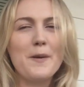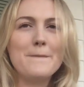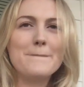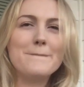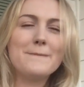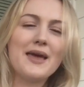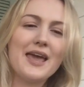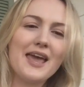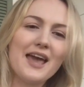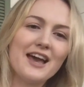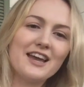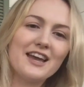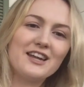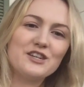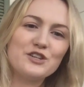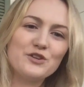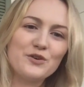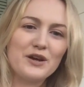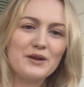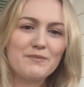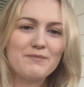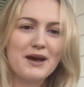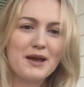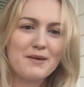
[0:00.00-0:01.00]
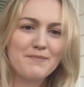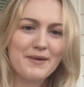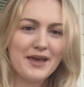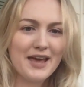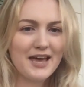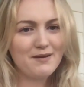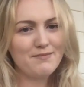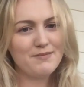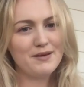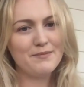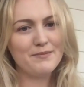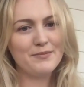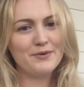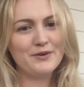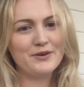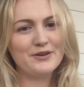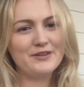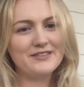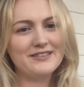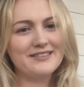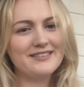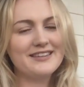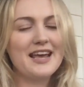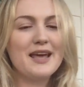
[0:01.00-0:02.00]
"may I join my band members
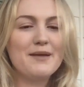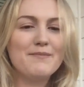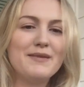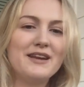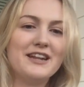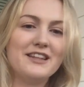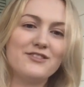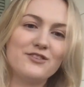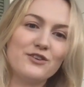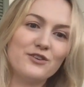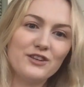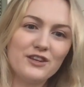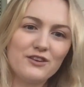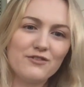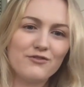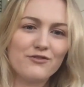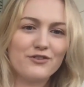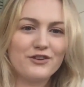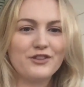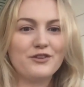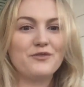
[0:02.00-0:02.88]
10 minutes early for the